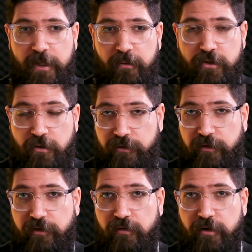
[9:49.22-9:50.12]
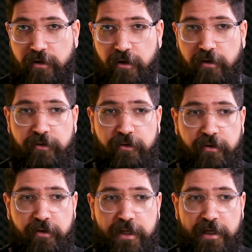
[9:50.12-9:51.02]
which consists of the Kurds,
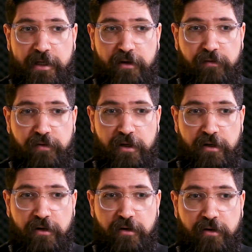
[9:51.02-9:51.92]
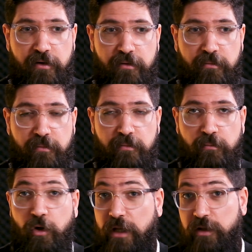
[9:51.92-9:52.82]
they live in
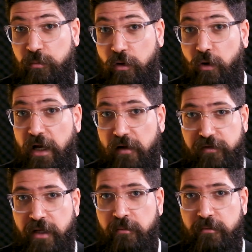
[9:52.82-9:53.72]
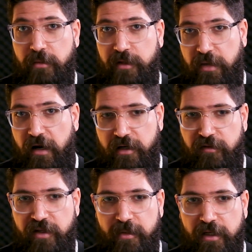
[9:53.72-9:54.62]
not all of them, but part
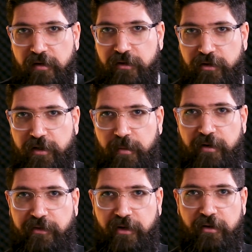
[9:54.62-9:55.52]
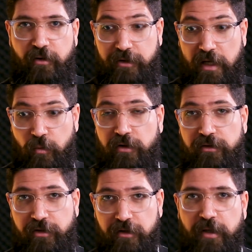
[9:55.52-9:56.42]
of them live in 30%, or they
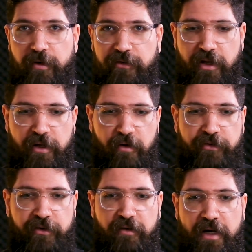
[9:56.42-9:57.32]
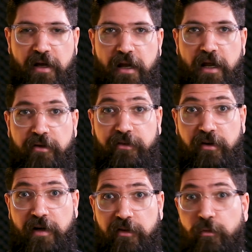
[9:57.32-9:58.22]
want 30% of Syria and
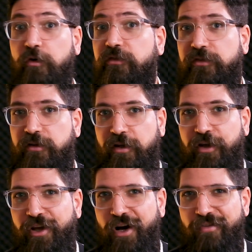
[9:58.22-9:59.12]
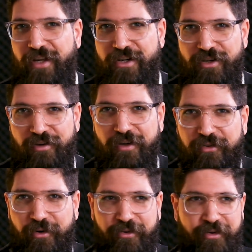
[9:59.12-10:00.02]
Syria's most of natural
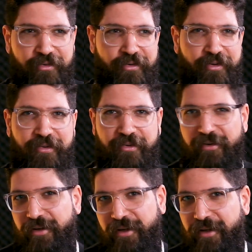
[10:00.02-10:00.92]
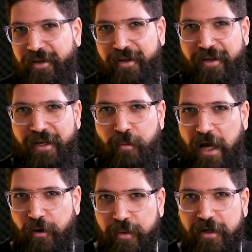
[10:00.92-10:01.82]
resources. It's, in
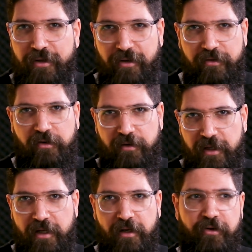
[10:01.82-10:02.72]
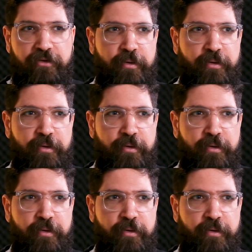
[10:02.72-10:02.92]
my opinion, this is ridiculous,